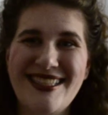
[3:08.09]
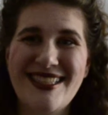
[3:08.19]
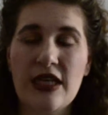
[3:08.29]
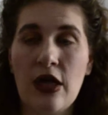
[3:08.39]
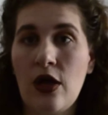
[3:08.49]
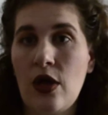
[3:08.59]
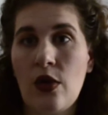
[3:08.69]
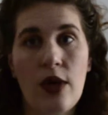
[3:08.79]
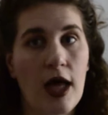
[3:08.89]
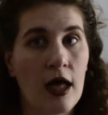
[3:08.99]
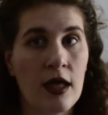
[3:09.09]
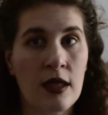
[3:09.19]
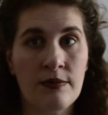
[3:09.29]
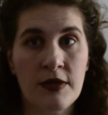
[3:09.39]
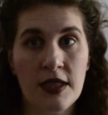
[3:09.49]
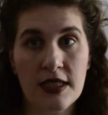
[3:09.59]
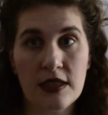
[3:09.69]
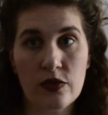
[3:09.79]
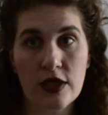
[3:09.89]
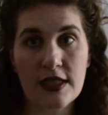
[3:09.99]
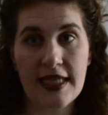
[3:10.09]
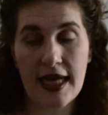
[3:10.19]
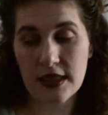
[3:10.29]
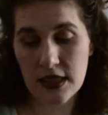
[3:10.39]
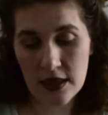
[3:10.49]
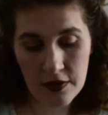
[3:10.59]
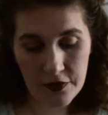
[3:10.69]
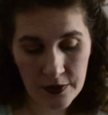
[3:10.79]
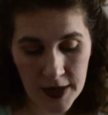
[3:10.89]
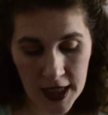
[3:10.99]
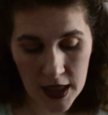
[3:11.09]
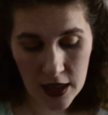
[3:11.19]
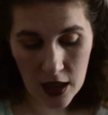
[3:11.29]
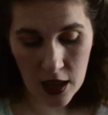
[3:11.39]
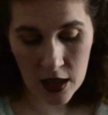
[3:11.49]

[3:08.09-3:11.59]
So this works excellent for me.